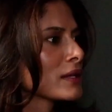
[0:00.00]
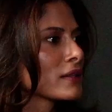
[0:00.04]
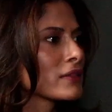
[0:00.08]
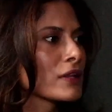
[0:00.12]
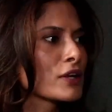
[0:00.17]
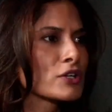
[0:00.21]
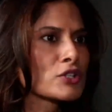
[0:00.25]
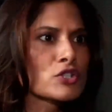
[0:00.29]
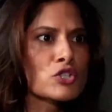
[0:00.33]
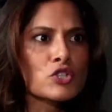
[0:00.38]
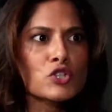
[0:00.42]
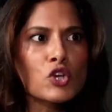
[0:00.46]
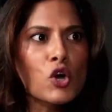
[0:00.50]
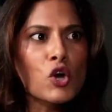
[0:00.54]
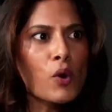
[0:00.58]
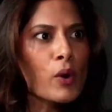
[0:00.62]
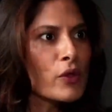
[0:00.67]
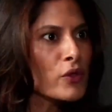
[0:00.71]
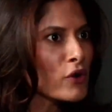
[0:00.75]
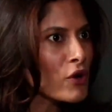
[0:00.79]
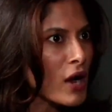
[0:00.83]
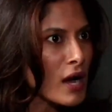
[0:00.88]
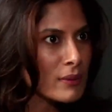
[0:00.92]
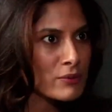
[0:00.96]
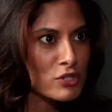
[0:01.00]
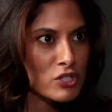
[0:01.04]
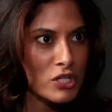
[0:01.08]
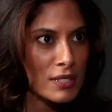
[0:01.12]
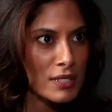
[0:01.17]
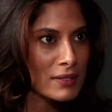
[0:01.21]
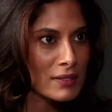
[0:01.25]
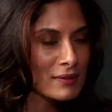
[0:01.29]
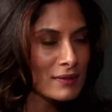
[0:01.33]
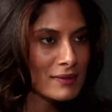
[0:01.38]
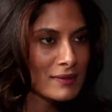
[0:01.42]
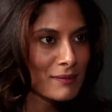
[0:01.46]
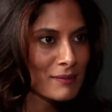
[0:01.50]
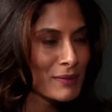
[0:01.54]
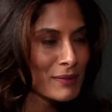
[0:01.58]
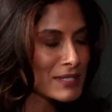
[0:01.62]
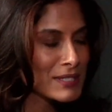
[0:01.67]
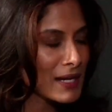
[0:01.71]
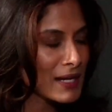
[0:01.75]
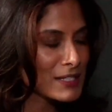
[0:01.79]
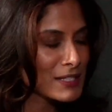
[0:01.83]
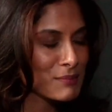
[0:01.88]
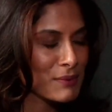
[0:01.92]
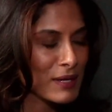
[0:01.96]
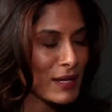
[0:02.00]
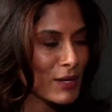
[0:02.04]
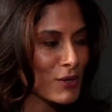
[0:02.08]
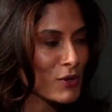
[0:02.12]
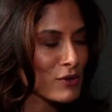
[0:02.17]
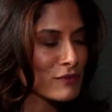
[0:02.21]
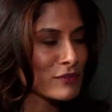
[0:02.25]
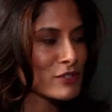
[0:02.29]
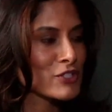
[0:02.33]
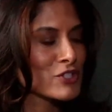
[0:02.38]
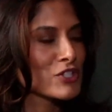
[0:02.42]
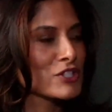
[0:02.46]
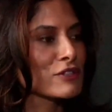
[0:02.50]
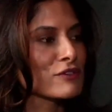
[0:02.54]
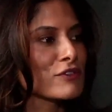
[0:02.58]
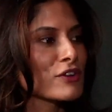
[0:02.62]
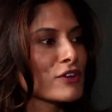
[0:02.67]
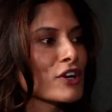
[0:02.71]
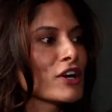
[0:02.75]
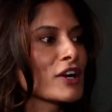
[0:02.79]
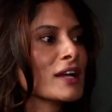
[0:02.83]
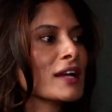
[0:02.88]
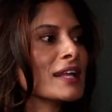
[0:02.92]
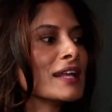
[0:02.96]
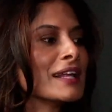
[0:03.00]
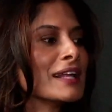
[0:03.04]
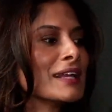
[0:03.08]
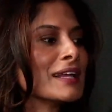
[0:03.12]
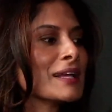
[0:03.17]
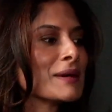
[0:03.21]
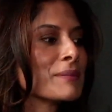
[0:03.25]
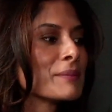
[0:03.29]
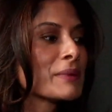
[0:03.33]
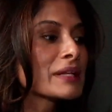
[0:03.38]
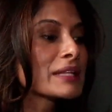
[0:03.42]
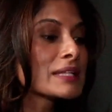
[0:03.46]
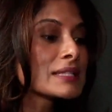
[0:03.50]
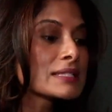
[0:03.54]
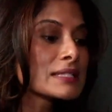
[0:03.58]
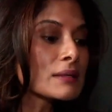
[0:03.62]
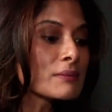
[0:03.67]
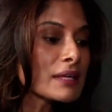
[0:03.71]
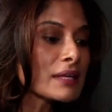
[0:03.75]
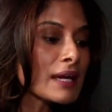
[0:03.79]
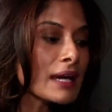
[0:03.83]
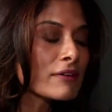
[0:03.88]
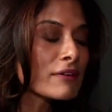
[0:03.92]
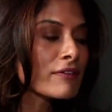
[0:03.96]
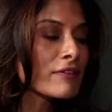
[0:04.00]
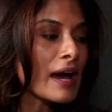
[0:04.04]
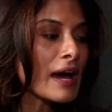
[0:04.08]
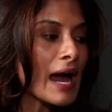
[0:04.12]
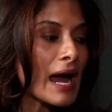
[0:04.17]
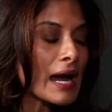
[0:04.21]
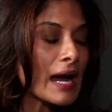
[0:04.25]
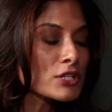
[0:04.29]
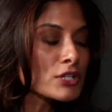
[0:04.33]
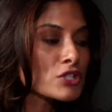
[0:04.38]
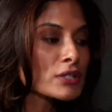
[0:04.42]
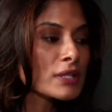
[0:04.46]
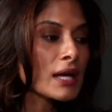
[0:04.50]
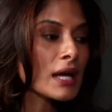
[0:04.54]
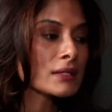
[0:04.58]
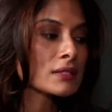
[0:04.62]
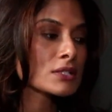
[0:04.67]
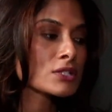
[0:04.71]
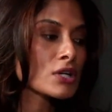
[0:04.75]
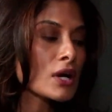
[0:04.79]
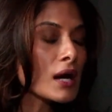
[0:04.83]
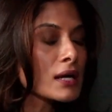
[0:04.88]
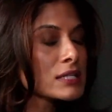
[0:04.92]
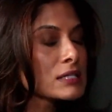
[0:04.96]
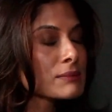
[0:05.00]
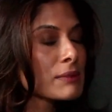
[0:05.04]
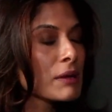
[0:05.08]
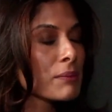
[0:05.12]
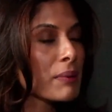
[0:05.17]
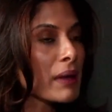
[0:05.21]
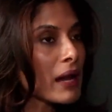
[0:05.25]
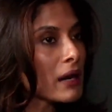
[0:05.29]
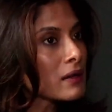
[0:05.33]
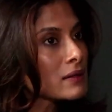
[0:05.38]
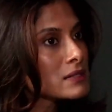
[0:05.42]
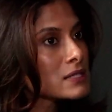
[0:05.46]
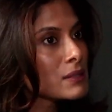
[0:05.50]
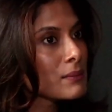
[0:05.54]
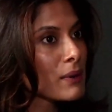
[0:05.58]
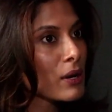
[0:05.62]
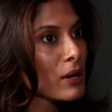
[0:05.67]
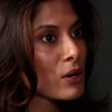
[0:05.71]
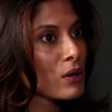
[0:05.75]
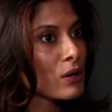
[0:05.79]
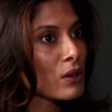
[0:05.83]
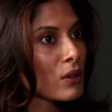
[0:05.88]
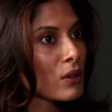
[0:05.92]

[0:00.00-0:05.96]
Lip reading: there's no other option besides being an overachiever. But it is something I've actually had to talk to my parents about a